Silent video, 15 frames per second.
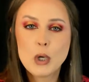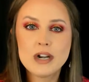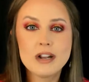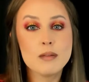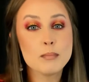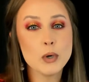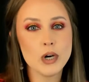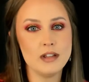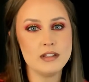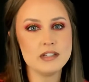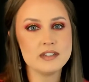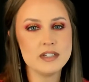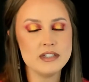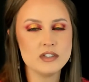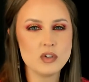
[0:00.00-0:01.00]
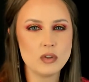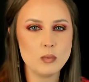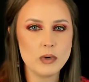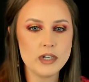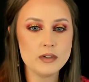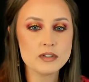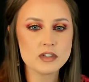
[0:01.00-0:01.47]
put it in parentheses so that
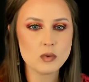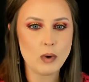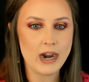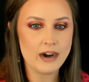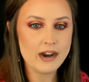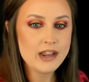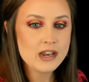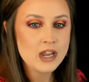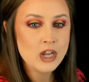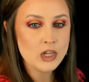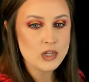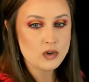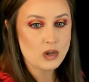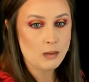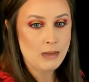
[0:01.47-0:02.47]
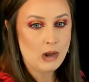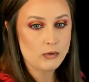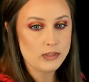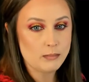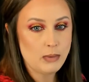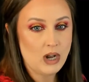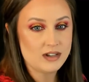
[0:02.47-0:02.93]
when you square it, you come out
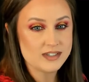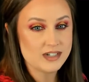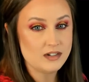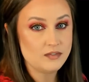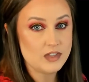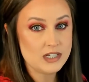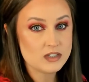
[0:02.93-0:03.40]
with a positive.